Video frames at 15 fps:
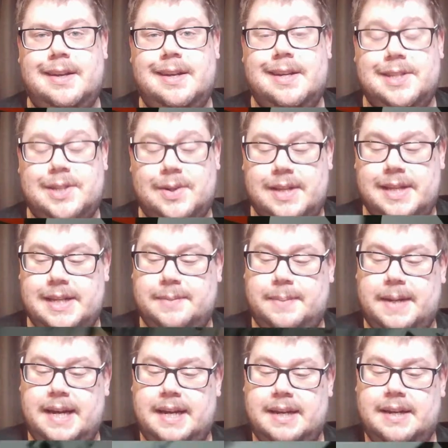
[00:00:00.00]
So in this
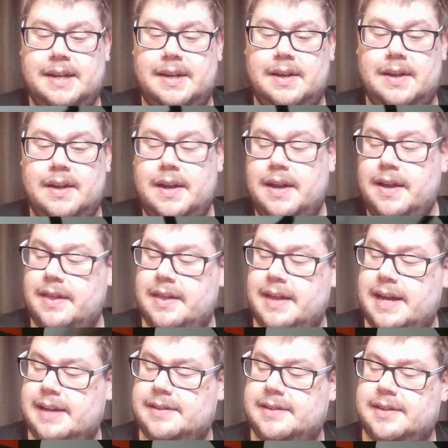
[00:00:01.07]
pack,
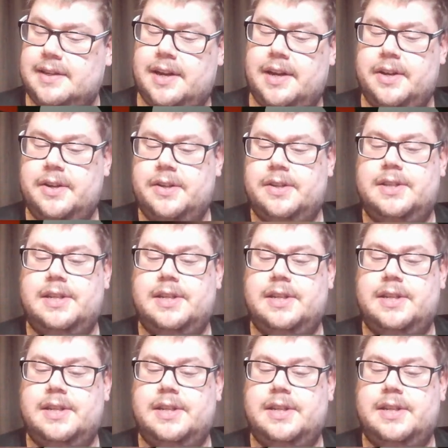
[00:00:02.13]
there's the code.